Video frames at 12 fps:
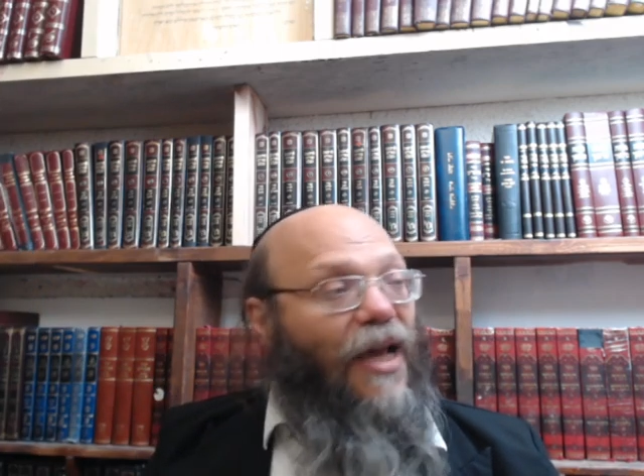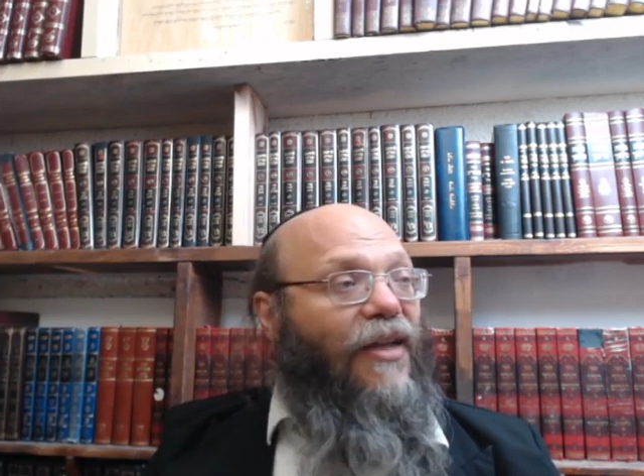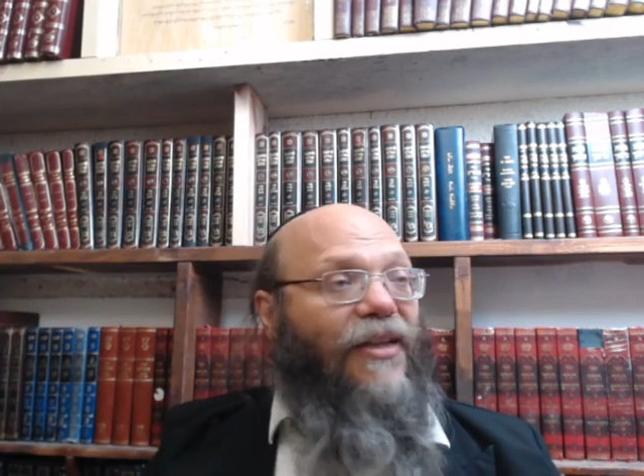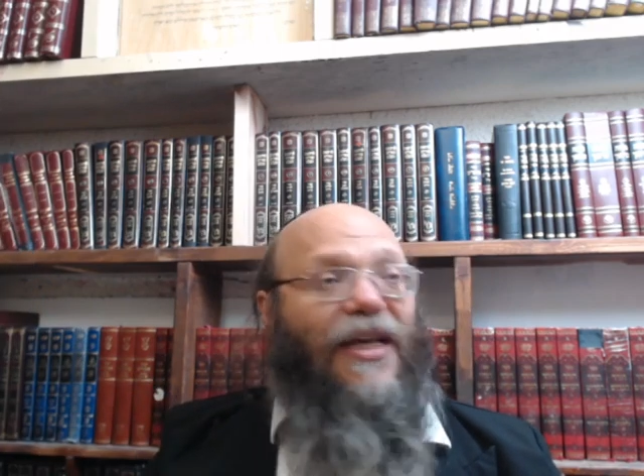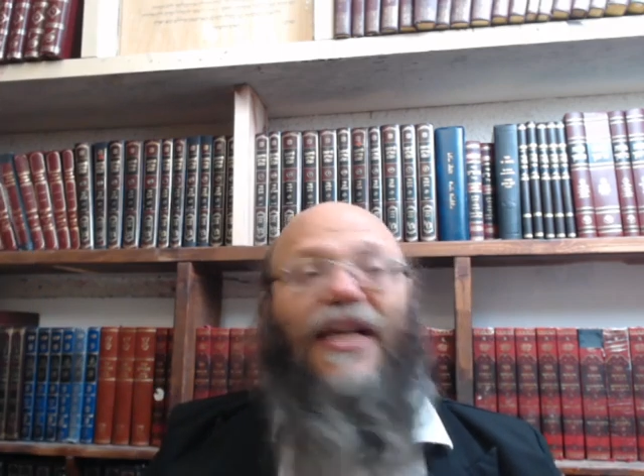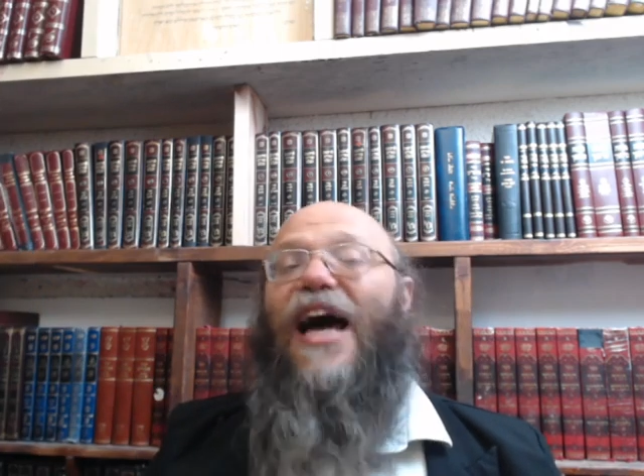
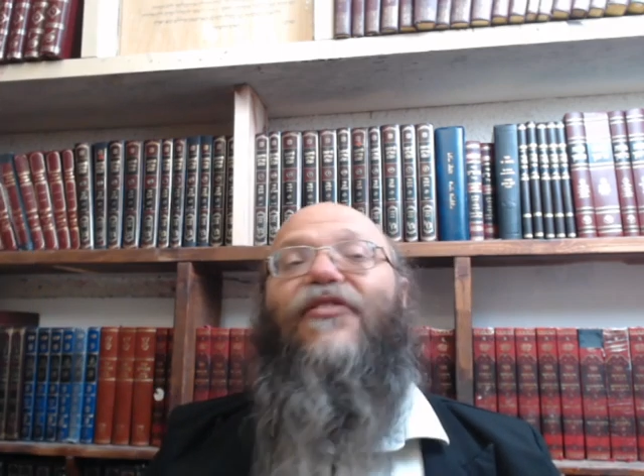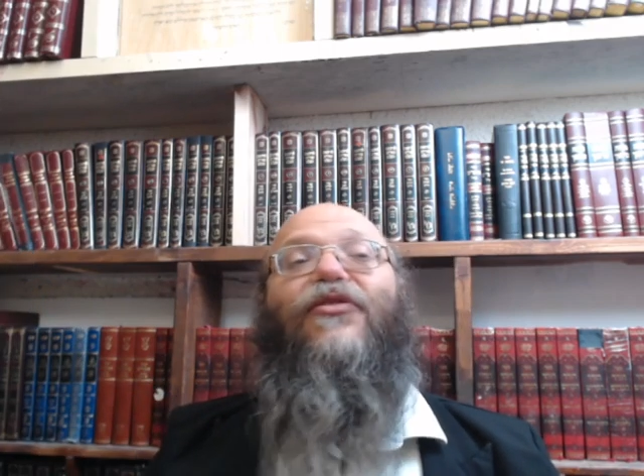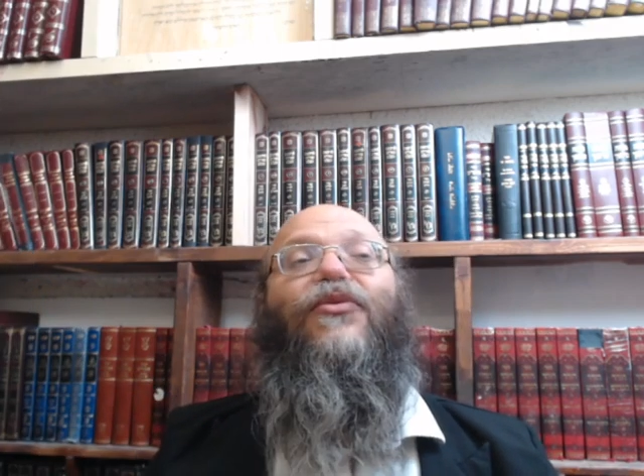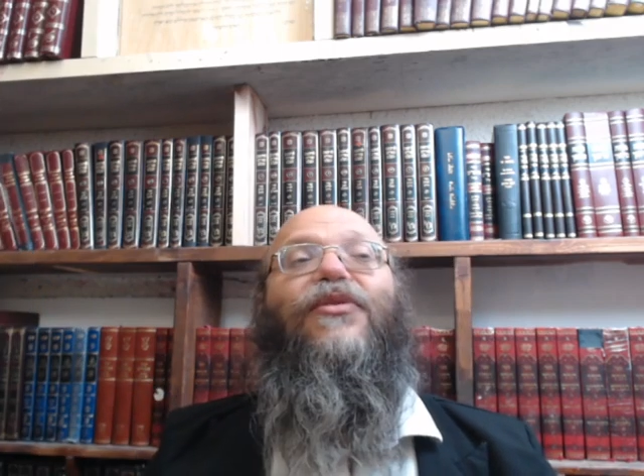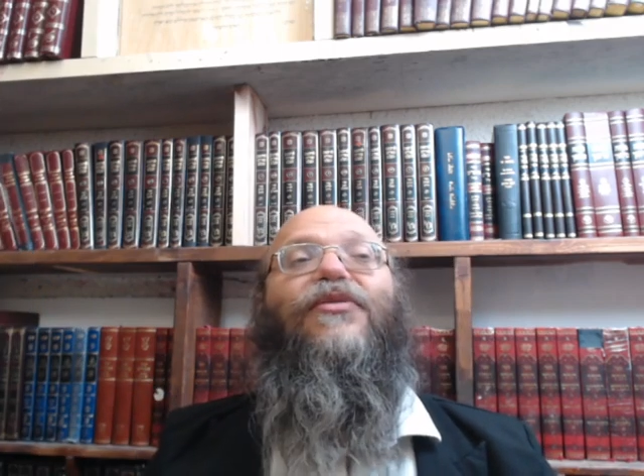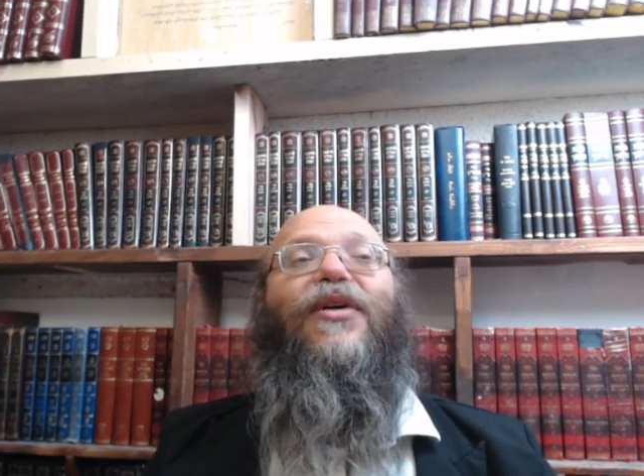Then
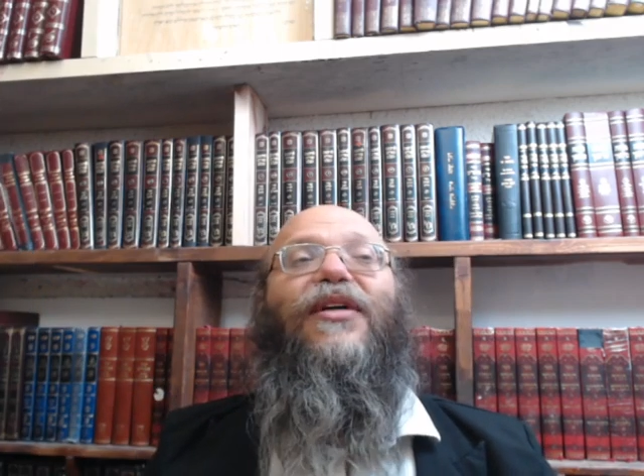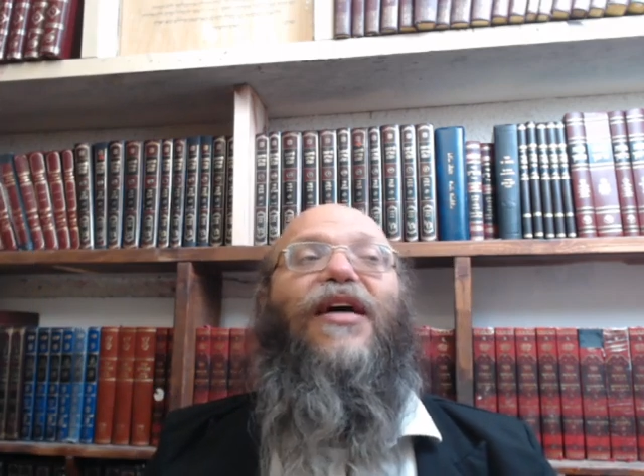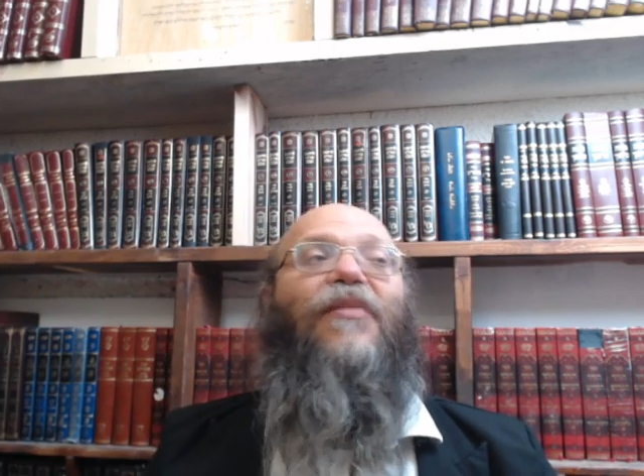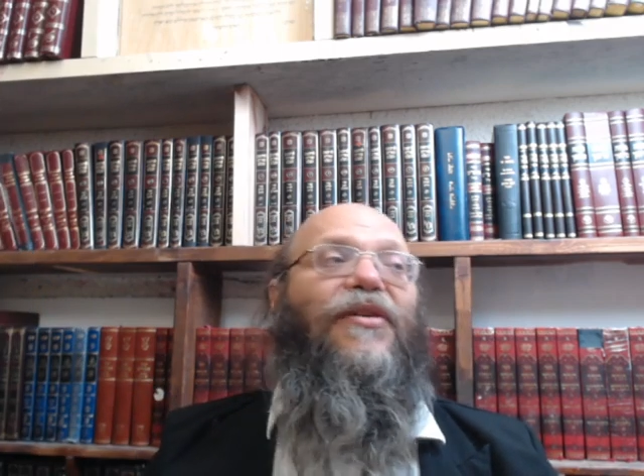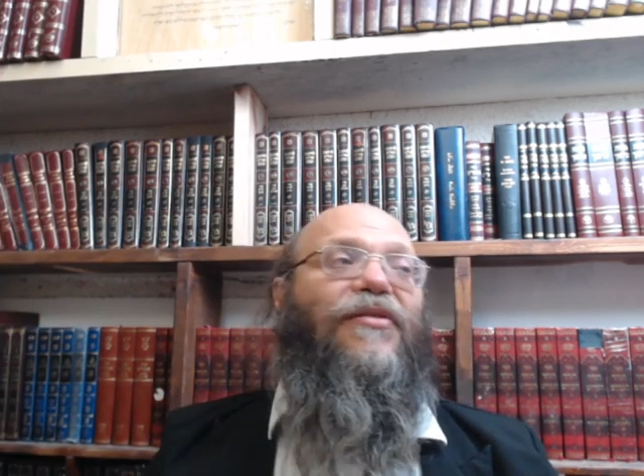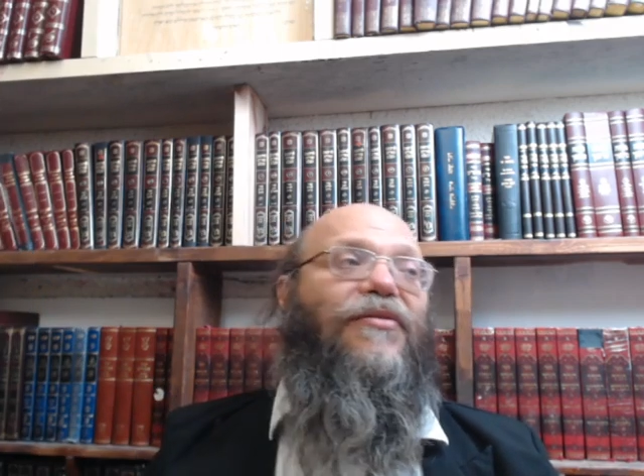afterwards, what
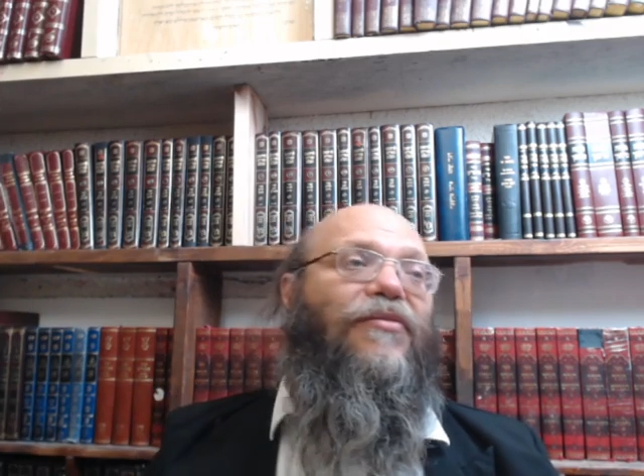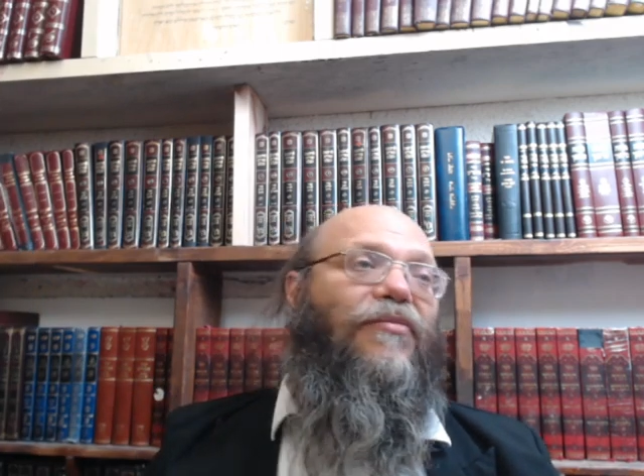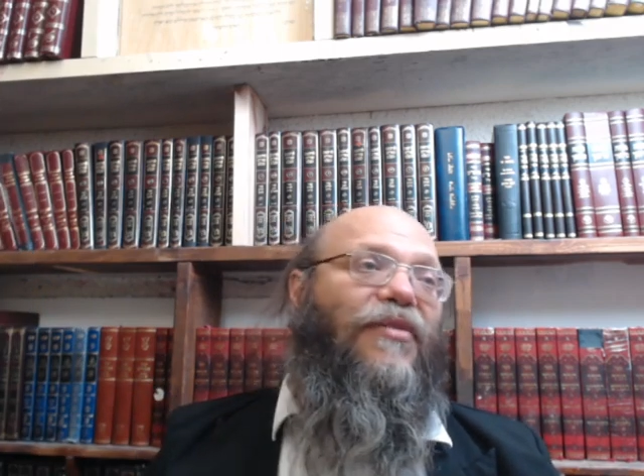happens?